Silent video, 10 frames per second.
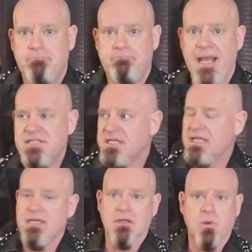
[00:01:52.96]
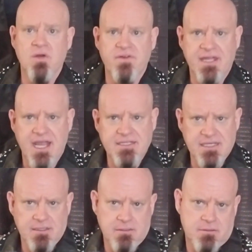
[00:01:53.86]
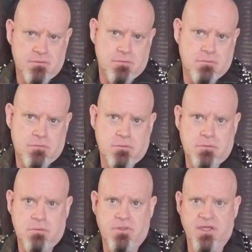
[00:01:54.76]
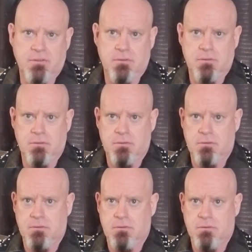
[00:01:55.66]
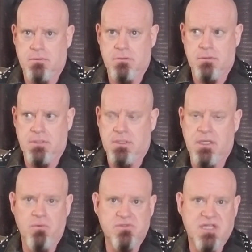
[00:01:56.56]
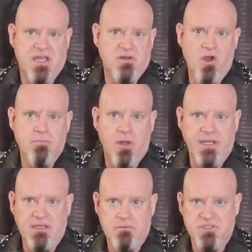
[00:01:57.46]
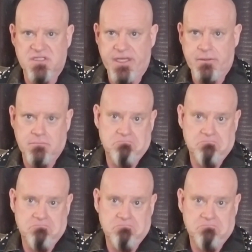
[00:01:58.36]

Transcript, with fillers: Basically equivocating that uh, he was like a nobody, just like